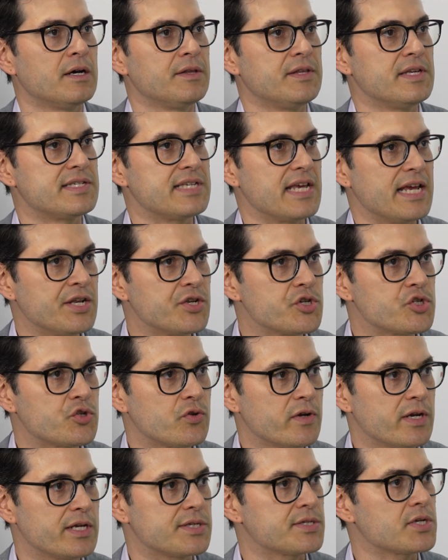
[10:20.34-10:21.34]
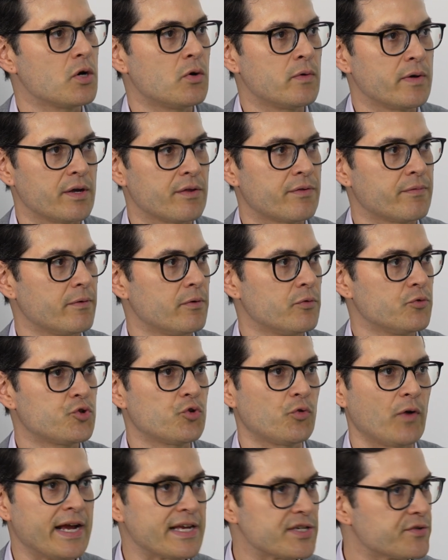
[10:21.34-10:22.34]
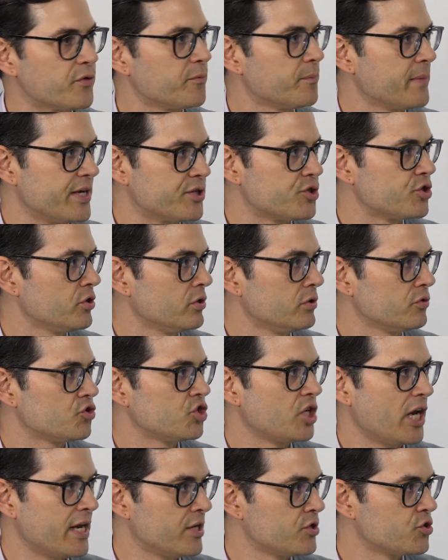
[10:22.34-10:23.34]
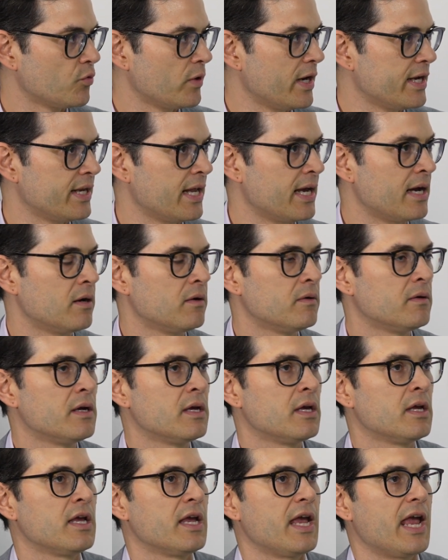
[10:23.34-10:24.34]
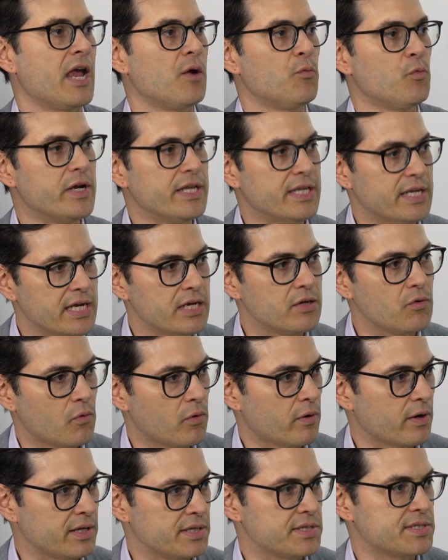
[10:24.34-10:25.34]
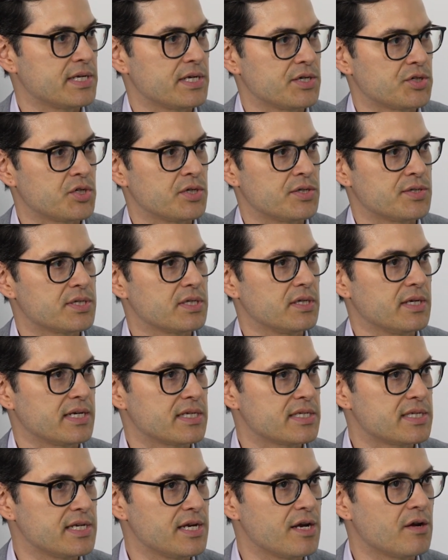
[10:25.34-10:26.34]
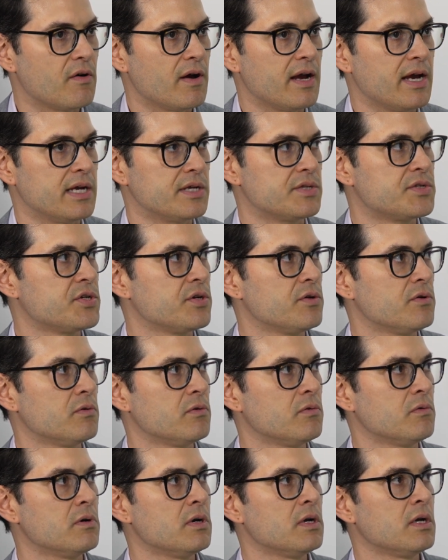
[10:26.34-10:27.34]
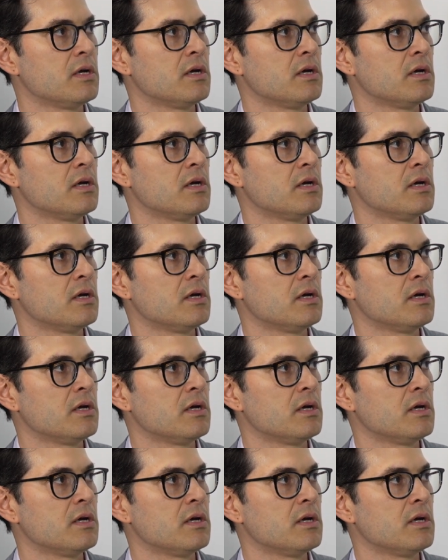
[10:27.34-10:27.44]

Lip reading: This industry is going through transformational change right now, and we need organizations like CIGRE to